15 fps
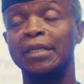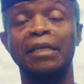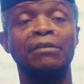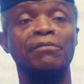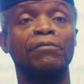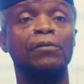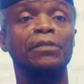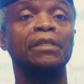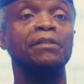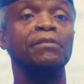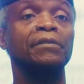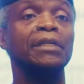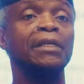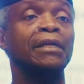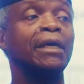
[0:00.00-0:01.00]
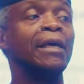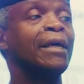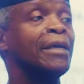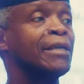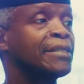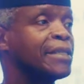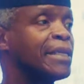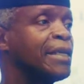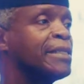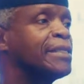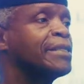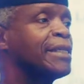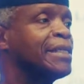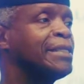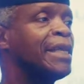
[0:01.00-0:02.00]
10:43
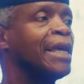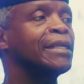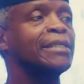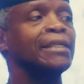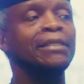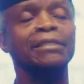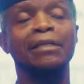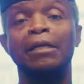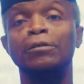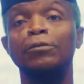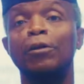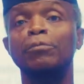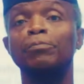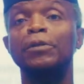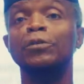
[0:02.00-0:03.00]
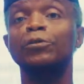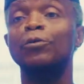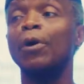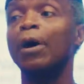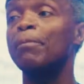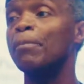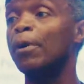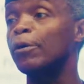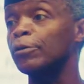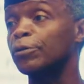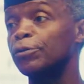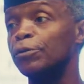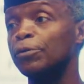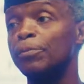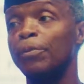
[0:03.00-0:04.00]
says, yet it shall not be so
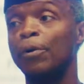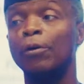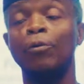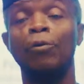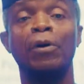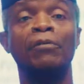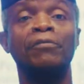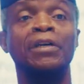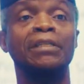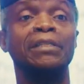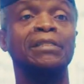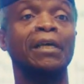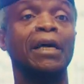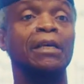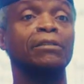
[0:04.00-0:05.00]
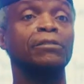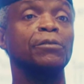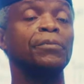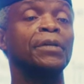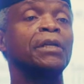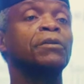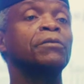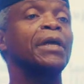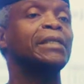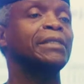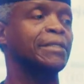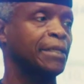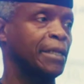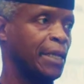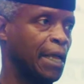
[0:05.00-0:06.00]
amongst you, but whoever desires to be
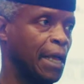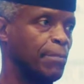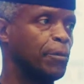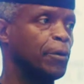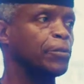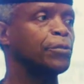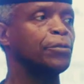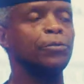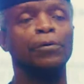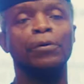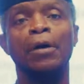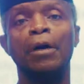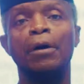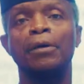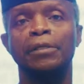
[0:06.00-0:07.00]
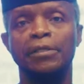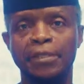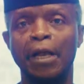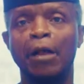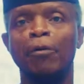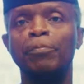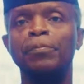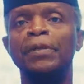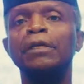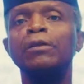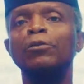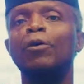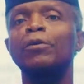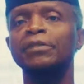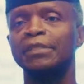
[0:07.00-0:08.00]
great amongst you shall be
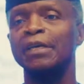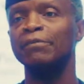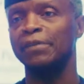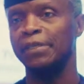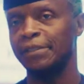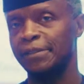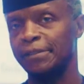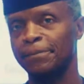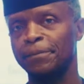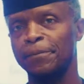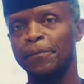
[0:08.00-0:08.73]
your servant.